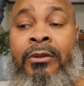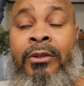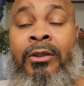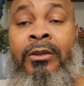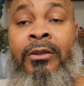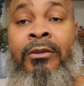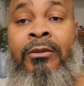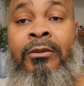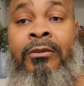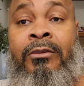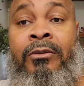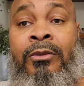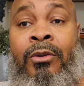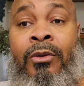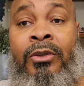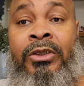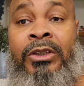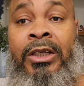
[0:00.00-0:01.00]
you
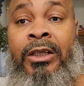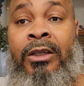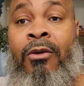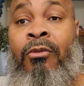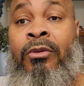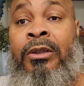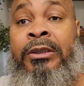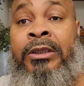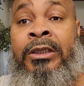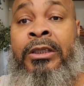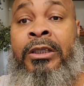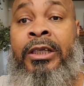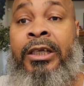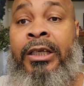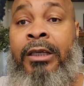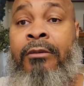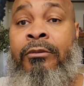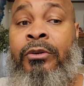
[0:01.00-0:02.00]
know what I'm saying, long enough to
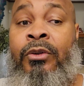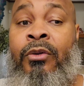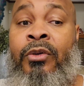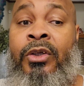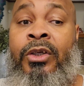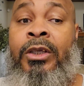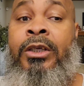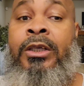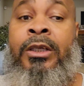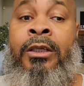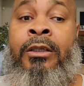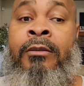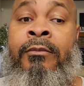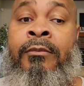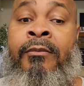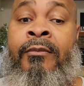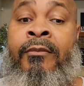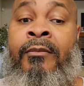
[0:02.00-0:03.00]
live so he can